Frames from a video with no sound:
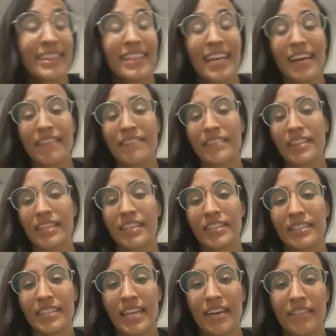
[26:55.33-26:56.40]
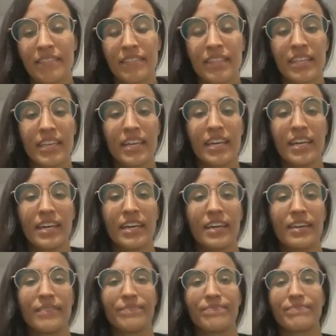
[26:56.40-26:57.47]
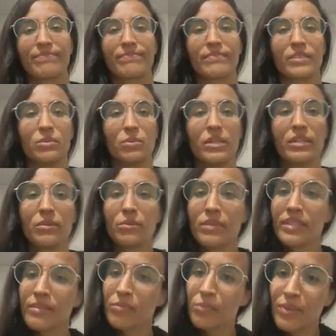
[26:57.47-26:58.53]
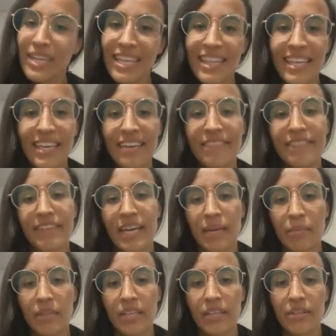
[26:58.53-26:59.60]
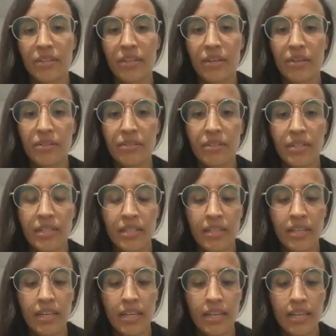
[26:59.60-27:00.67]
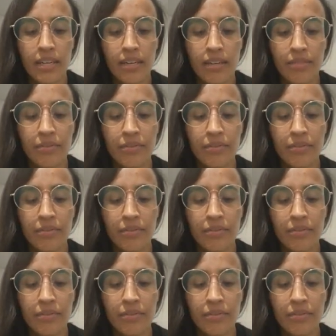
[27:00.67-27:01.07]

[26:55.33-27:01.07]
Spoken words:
Definitely, definitely. We're really a family, you know. Of